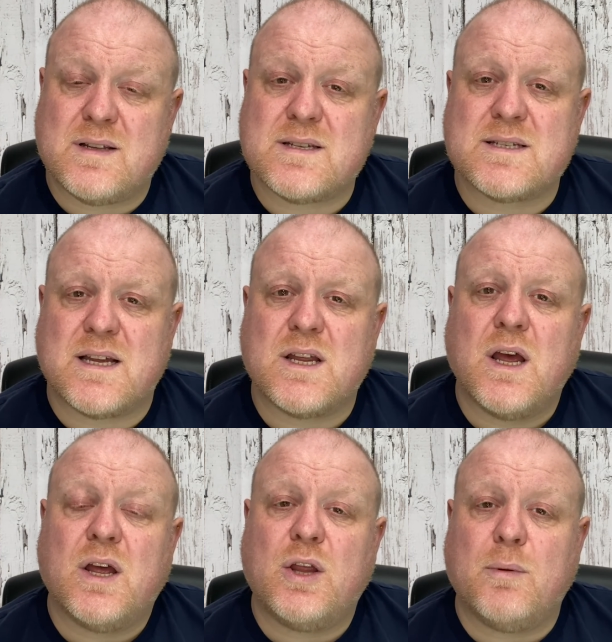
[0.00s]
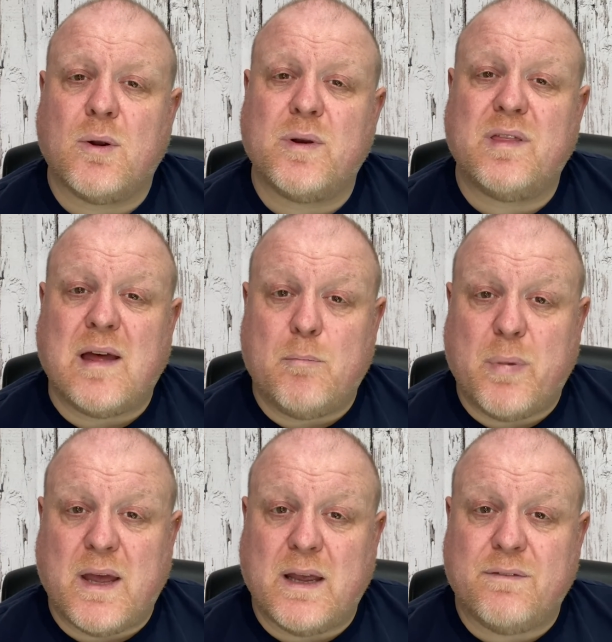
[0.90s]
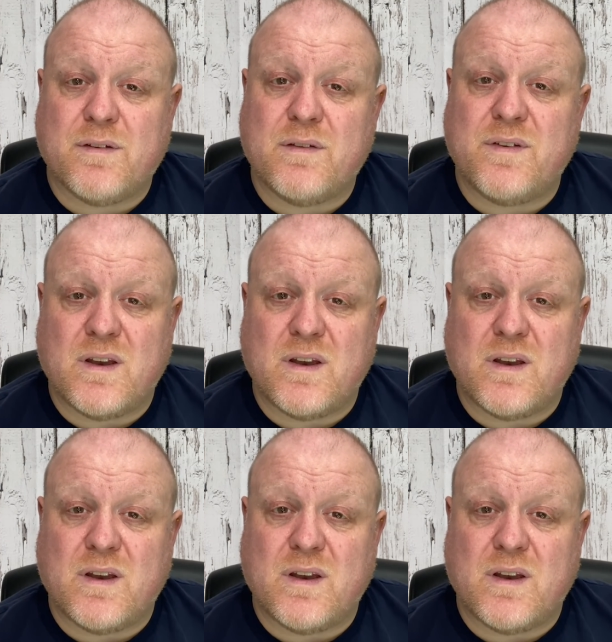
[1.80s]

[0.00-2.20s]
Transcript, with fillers: And as I said, you will only then pay for the